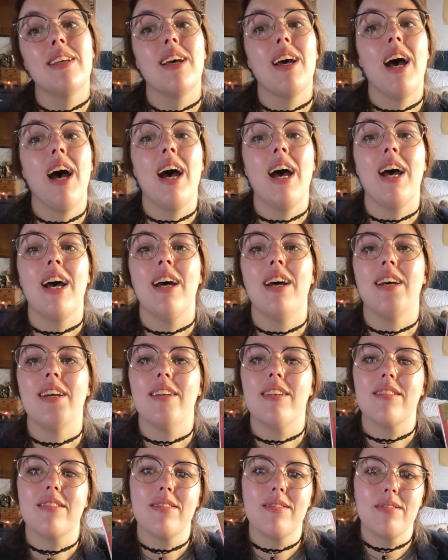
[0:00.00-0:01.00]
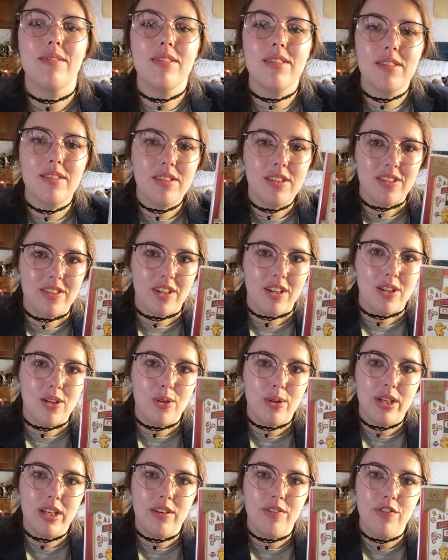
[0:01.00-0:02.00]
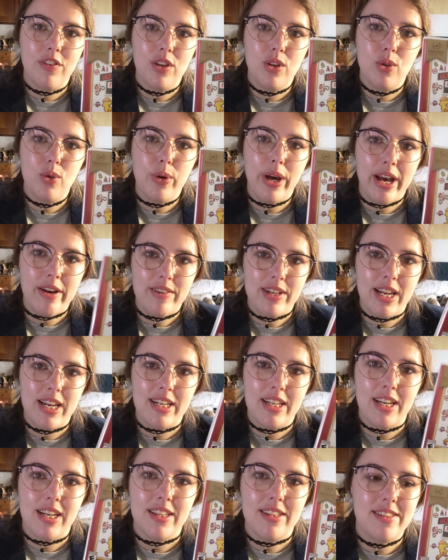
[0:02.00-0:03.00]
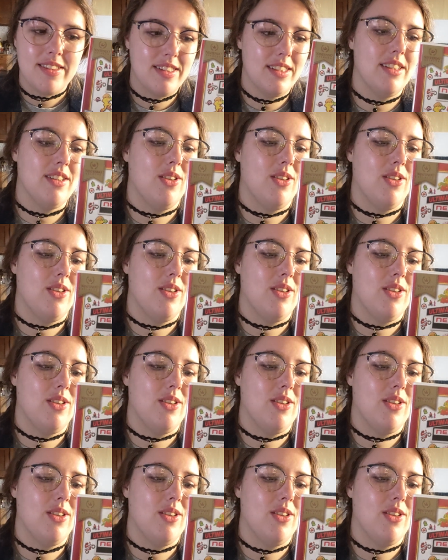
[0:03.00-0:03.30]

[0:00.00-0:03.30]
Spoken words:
Uh, so if you have an NES